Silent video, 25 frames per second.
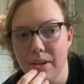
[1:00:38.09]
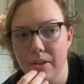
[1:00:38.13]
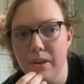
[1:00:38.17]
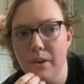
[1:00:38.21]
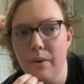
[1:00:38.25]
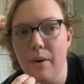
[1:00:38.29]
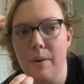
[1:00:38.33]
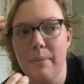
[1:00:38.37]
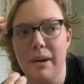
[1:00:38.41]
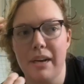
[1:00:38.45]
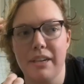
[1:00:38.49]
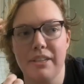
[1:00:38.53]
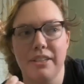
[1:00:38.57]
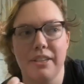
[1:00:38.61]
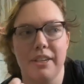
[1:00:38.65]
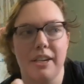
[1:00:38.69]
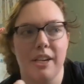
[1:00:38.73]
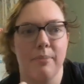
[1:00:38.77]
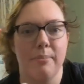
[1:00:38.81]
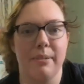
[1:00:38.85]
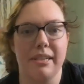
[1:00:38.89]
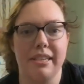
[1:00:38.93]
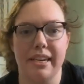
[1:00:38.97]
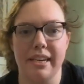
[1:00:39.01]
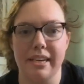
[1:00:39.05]
Although I'm actually
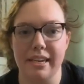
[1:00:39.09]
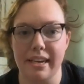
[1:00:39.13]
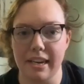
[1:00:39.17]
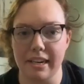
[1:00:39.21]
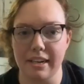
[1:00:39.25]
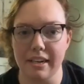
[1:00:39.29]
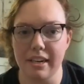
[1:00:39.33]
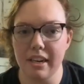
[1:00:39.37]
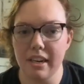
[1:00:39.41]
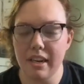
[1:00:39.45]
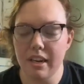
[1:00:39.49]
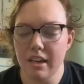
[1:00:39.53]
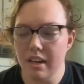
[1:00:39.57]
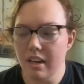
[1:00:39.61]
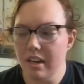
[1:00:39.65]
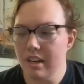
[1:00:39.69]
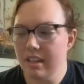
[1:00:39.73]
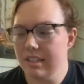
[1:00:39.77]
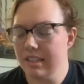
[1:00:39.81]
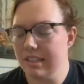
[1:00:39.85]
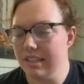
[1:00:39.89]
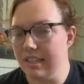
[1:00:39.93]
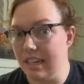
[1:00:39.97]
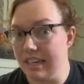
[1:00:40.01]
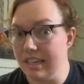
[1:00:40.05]
going to be taking
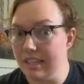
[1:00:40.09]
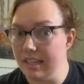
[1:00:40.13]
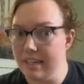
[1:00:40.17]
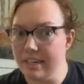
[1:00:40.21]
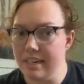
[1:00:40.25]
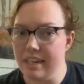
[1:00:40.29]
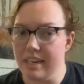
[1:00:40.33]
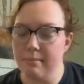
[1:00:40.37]
slightly